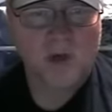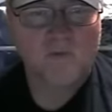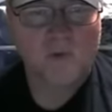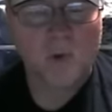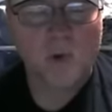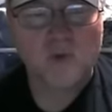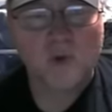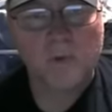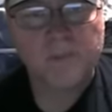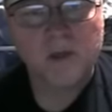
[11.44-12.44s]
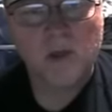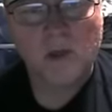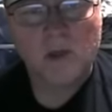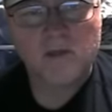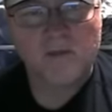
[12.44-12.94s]
uh, for a pollster
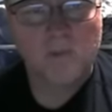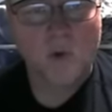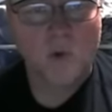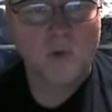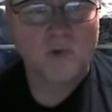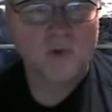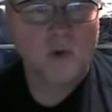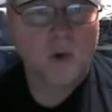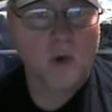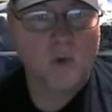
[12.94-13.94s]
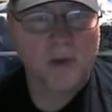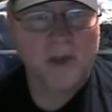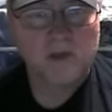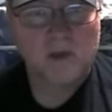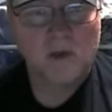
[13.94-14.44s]
said the polls are all
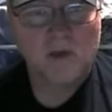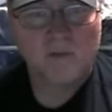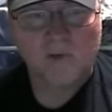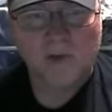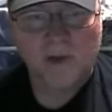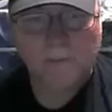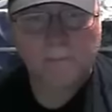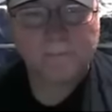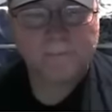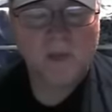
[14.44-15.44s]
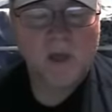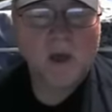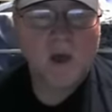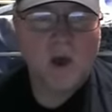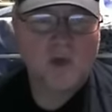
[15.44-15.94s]
rigged for Hillary Clinton.
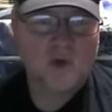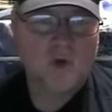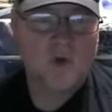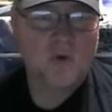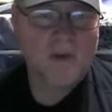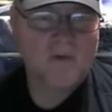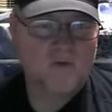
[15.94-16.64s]
Also have a